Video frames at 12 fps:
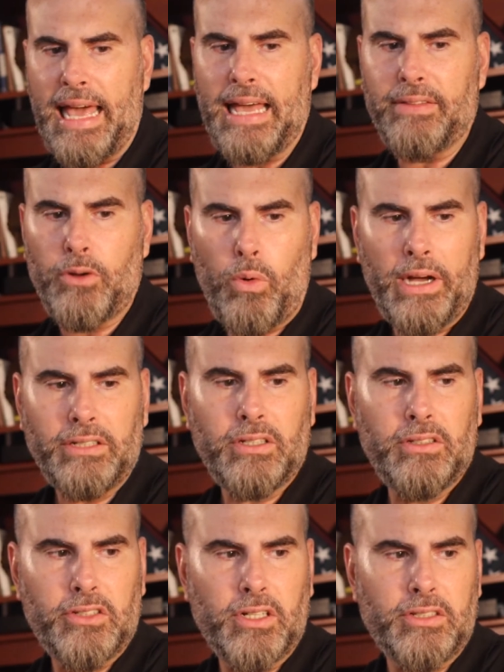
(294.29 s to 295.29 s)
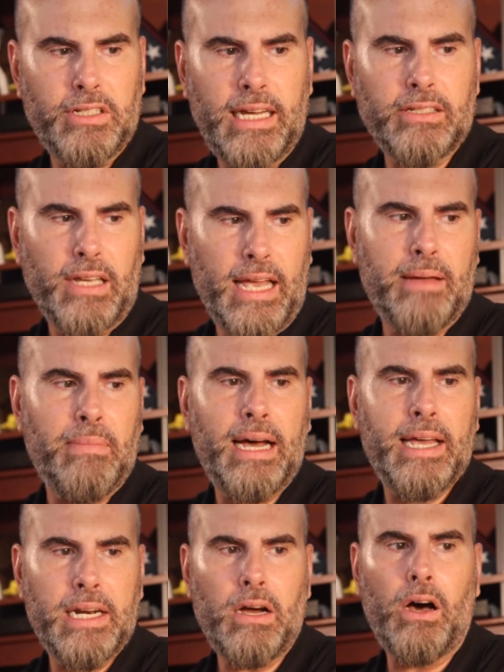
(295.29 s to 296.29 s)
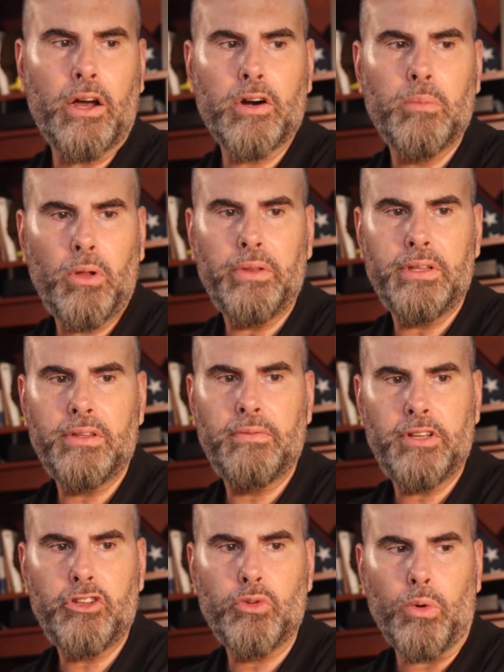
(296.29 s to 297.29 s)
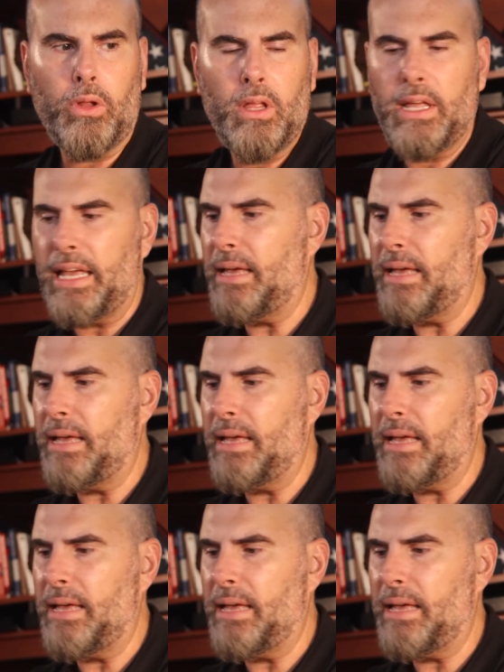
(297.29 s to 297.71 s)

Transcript: And questions such as, am I an honorable individual?